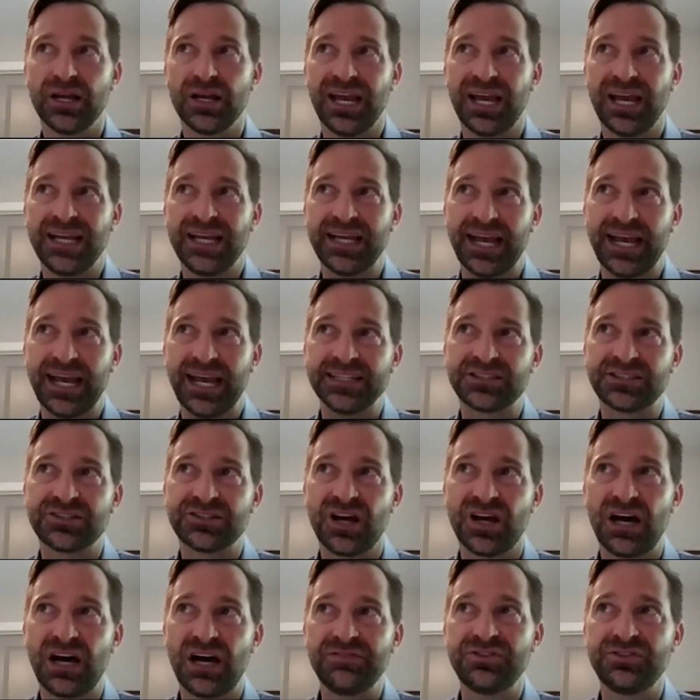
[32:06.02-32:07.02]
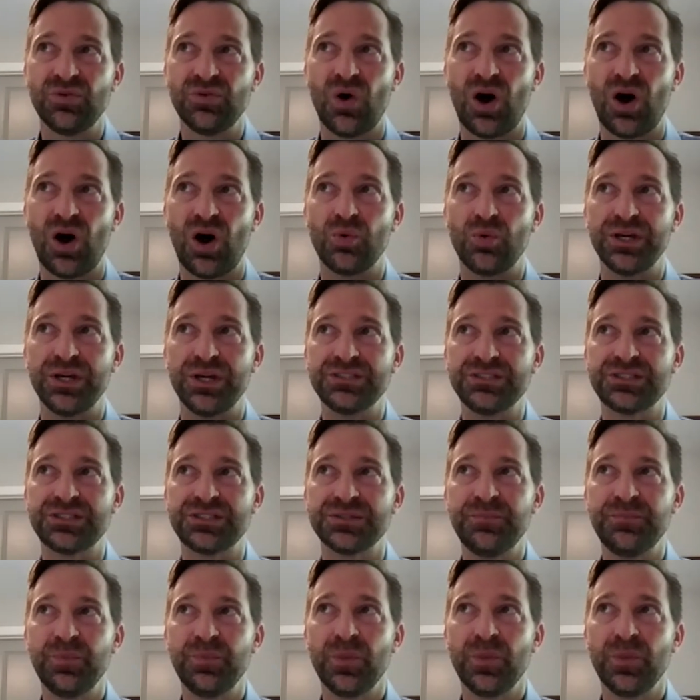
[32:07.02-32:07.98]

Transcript: it's tough to always,